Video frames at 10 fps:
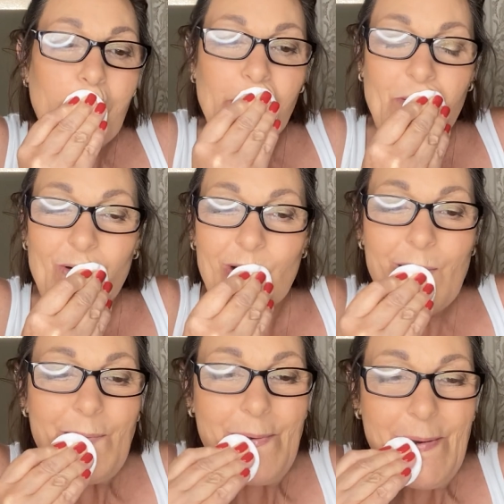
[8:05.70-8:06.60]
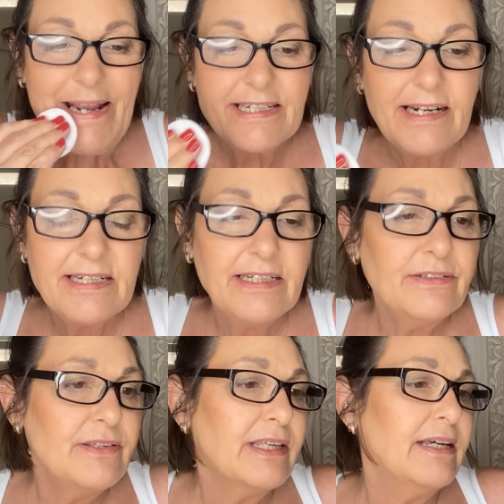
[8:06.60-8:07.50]
Oh, did I tell
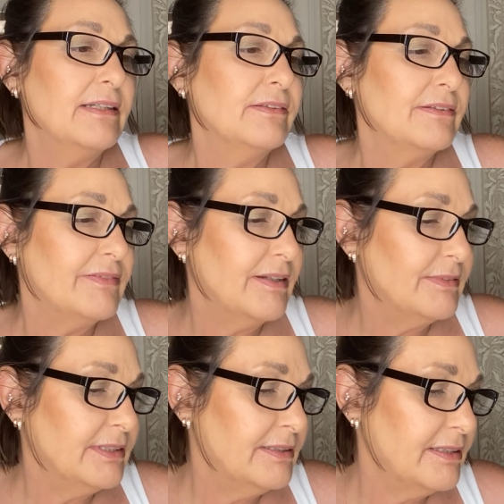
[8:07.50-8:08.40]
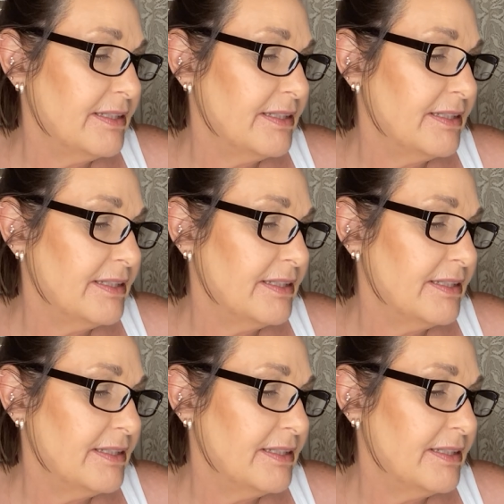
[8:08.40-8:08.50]
you the colour of that one?